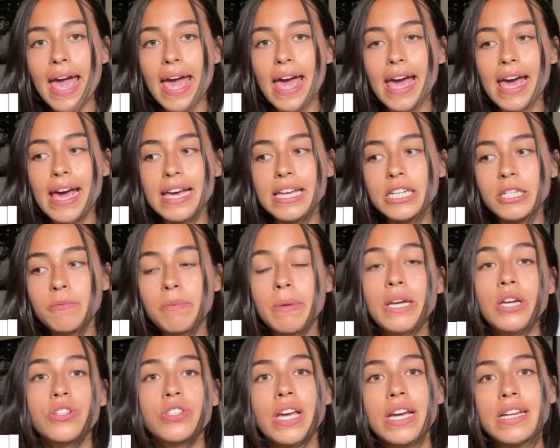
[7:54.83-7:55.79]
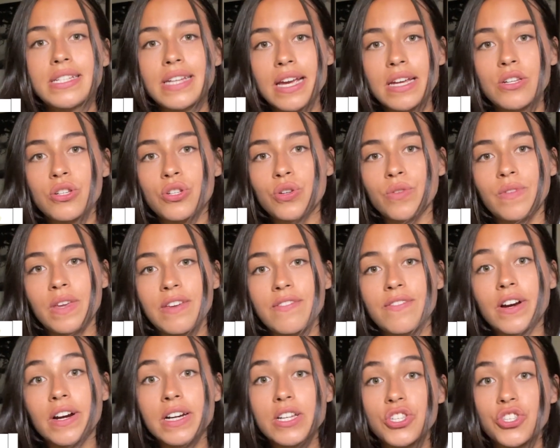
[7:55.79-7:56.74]
And because I tend to be
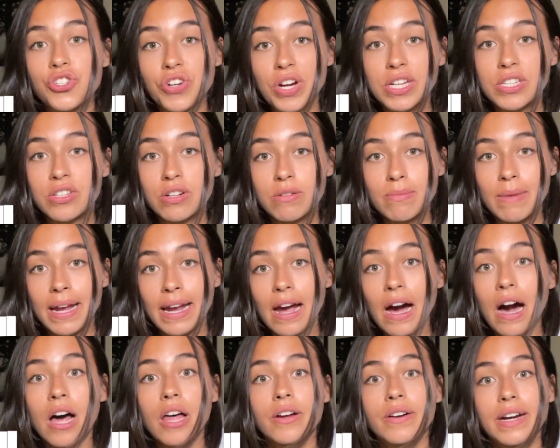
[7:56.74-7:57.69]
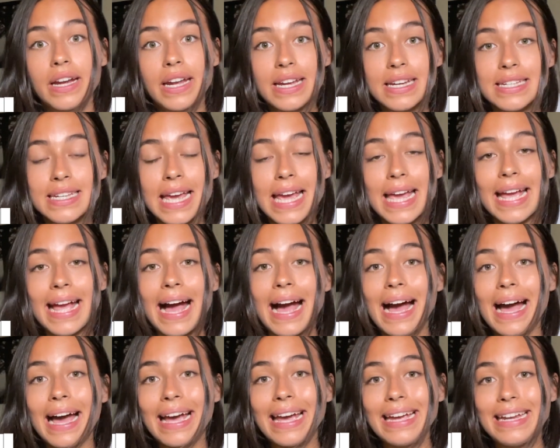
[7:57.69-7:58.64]
very strict on my calorie intake,
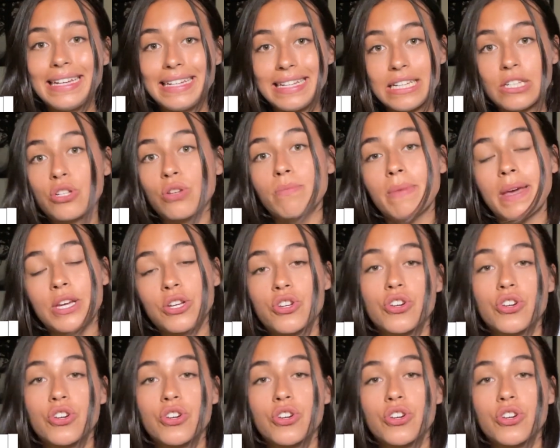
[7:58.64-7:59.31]
I need to make